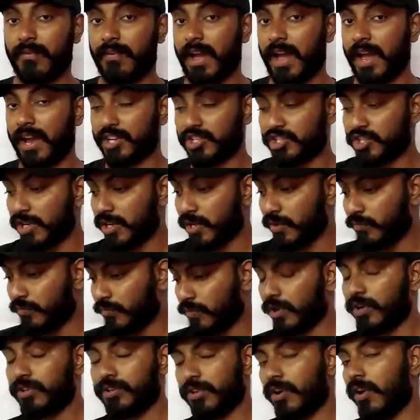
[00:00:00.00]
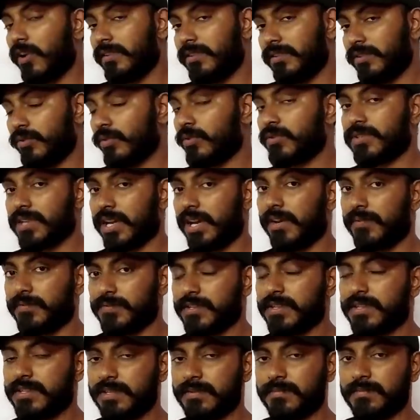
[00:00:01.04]
actually worked on those kind of
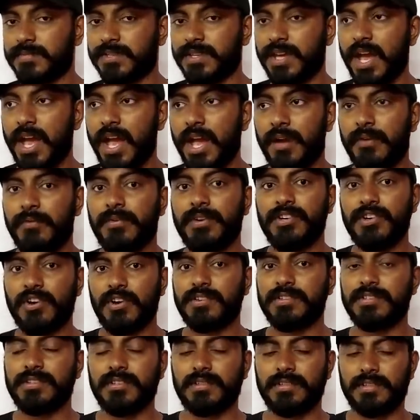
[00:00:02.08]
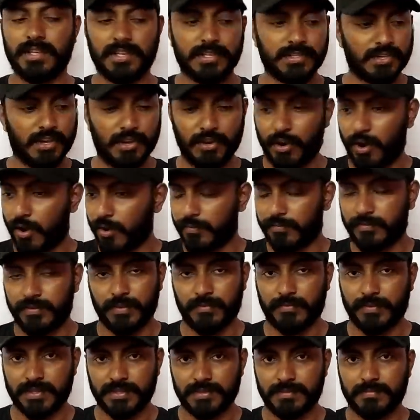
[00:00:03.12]
systems, when you answer, there is a lot of difference.